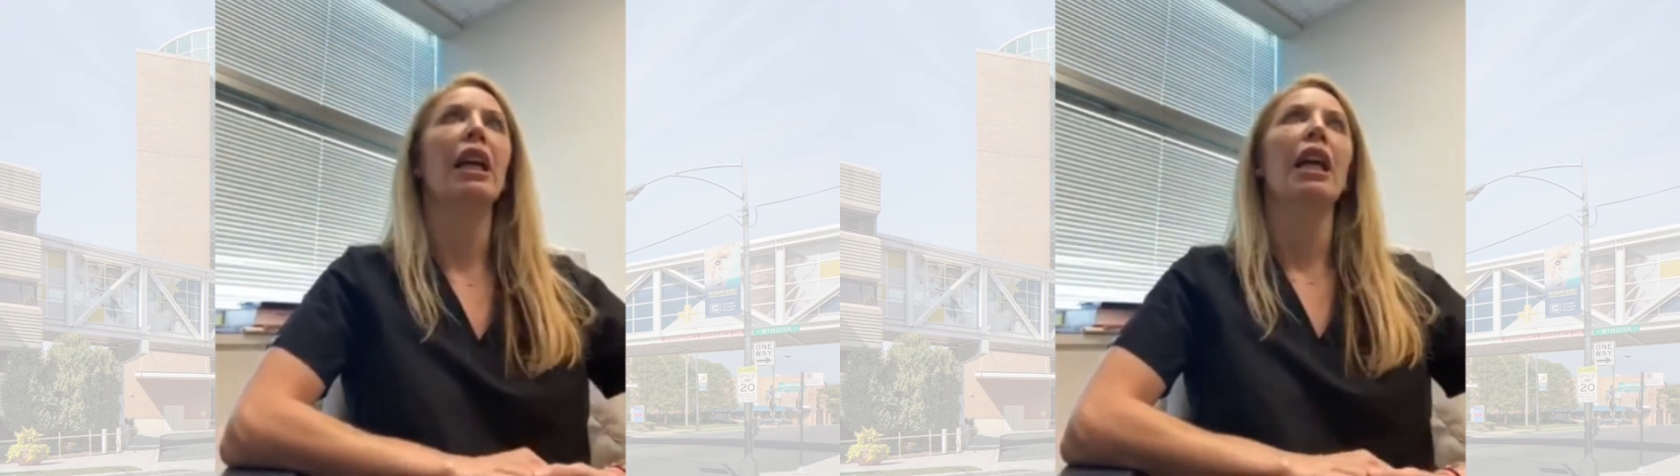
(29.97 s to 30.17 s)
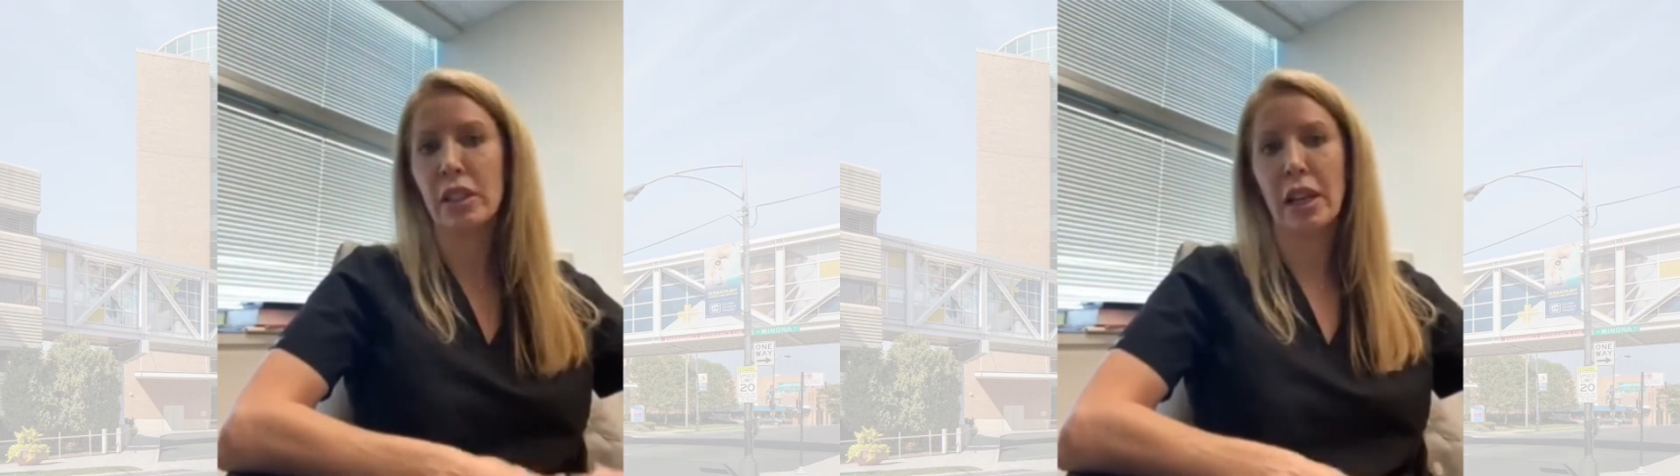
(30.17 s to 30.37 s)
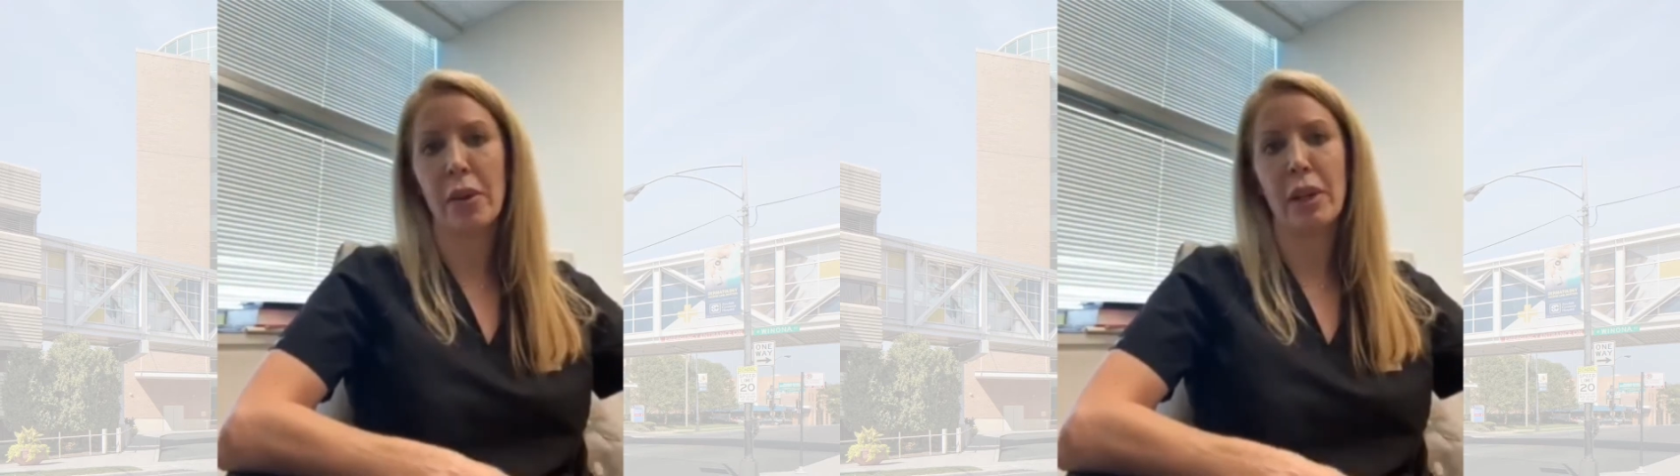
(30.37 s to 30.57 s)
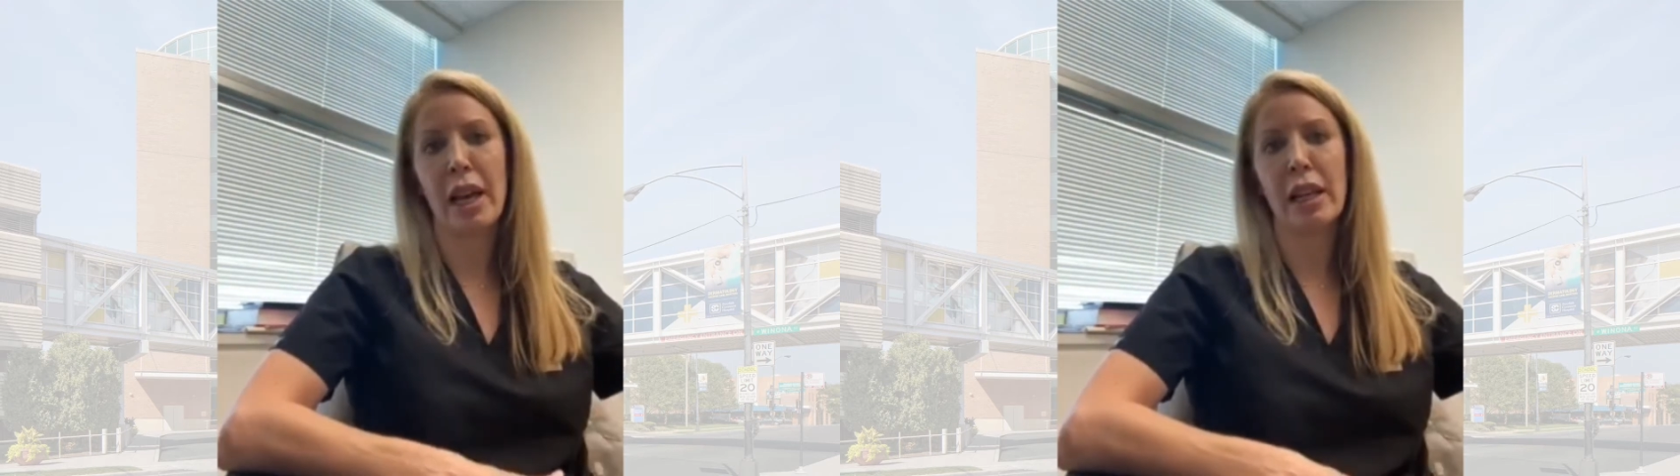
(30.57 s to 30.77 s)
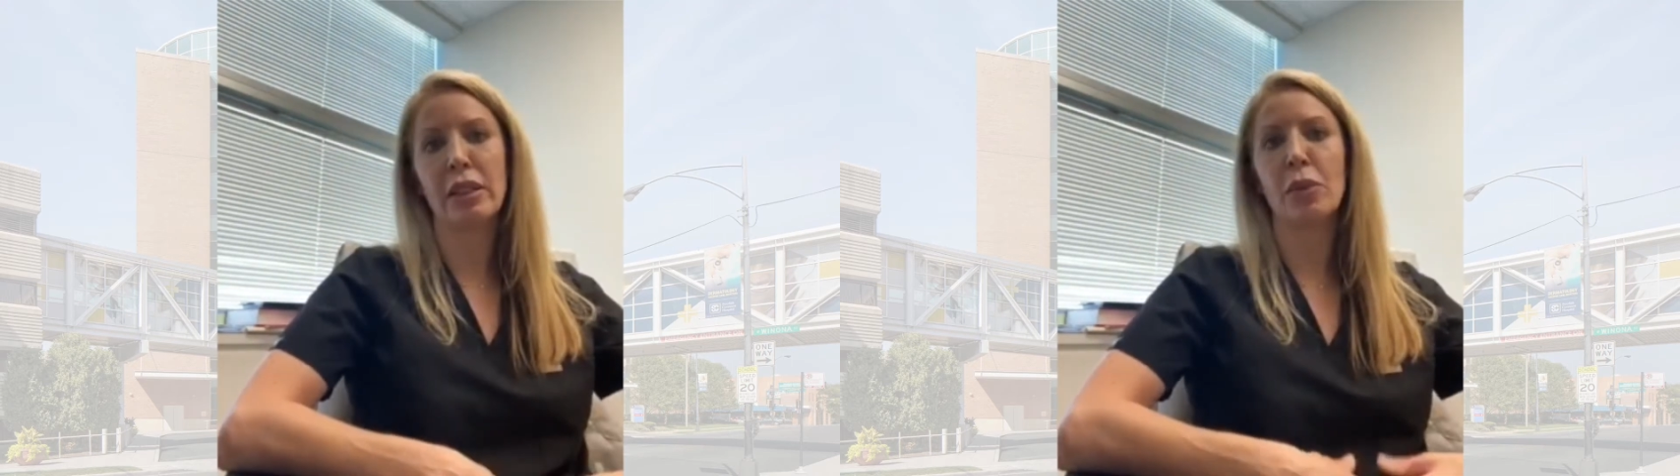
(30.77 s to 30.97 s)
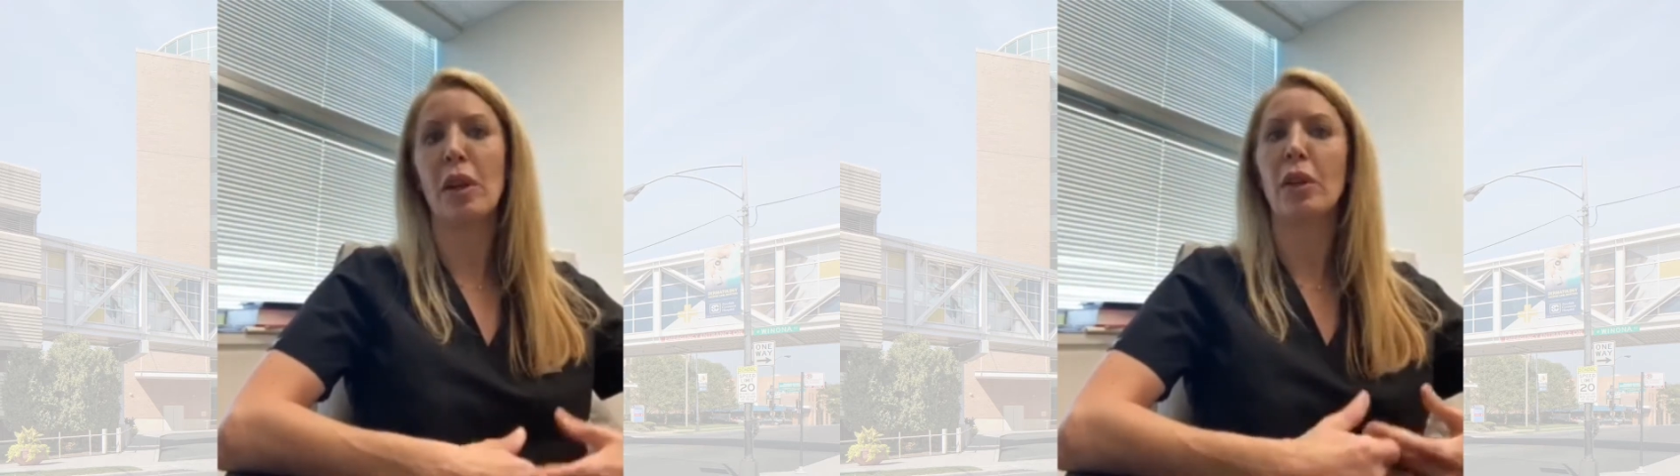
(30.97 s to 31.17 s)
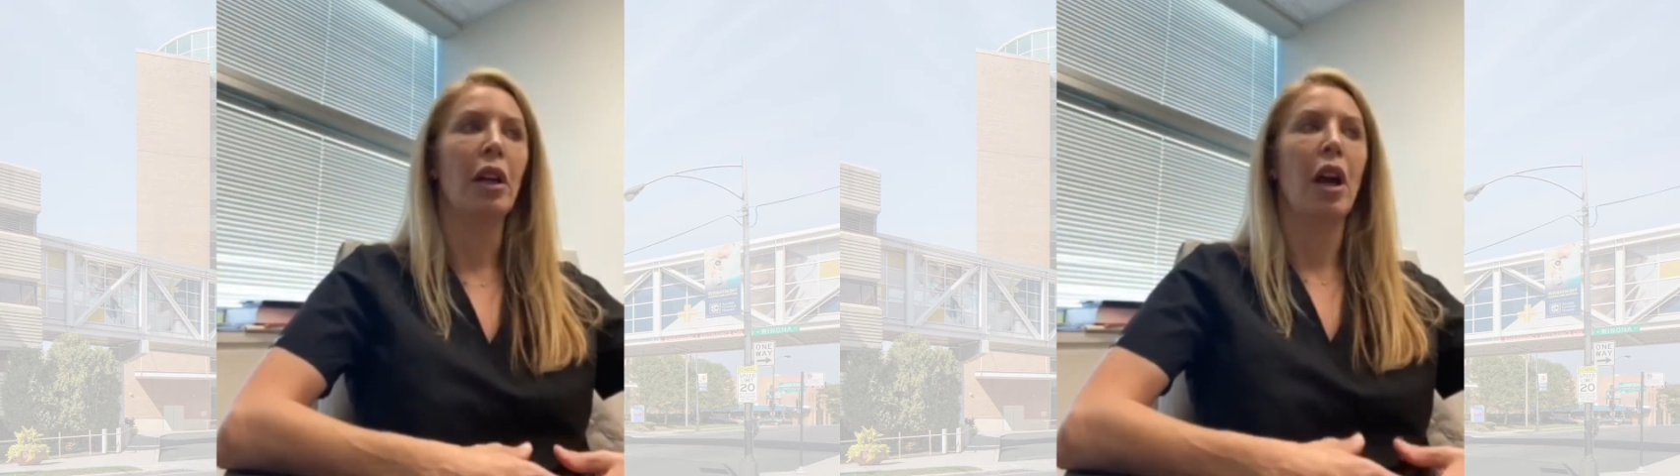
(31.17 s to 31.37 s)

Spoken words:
And I would ask, well,